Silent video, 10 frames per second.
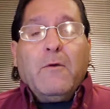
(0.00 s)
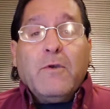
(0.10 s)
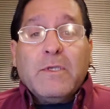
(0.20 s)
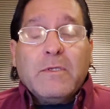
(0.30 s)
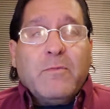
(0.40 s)

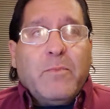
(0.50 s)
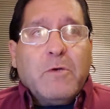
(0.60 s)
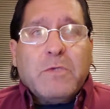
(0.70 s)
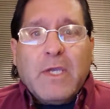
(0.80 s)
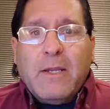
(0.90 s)
wasn't
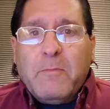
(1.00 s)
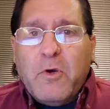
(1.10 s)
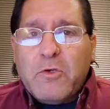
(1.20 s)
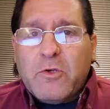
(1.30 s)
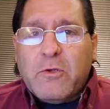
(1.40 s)
supposed to get
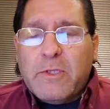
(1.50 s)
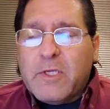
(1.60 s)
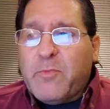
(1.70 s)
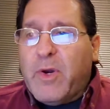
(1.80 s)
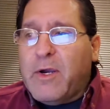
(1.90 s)
emotional in
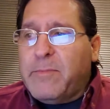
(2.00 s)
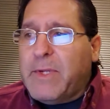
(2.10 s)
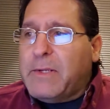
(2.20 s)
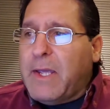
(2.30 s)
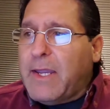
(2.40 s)
this part,
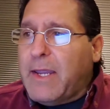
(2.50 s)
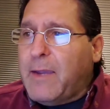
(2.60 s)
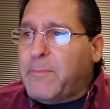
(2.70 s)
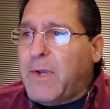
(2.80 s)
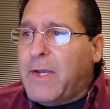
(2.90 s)
but I
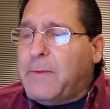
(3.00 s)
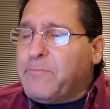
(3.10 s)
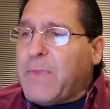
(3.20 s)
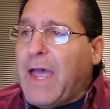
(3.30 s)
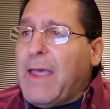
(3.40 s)

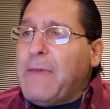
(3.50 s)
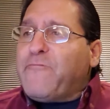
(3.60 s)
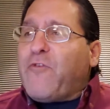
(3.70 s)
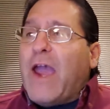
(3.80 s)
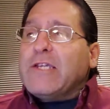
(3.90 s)
am. That
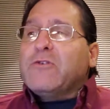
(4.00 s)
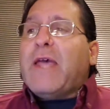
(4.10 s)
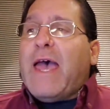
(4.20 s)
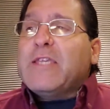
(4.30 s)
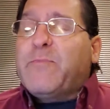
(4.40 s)
fractured
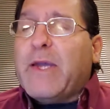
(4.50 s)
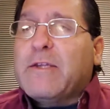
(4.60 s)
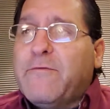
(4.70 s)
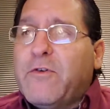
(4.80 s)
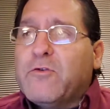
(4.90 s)
aspect
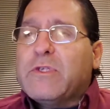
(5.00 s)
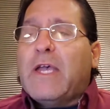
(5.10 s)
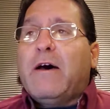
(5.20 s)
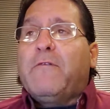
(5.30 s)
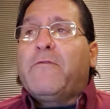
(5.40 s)
of
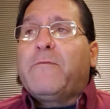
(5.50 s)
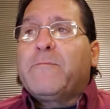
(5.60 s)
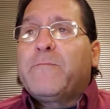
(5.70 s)
yourself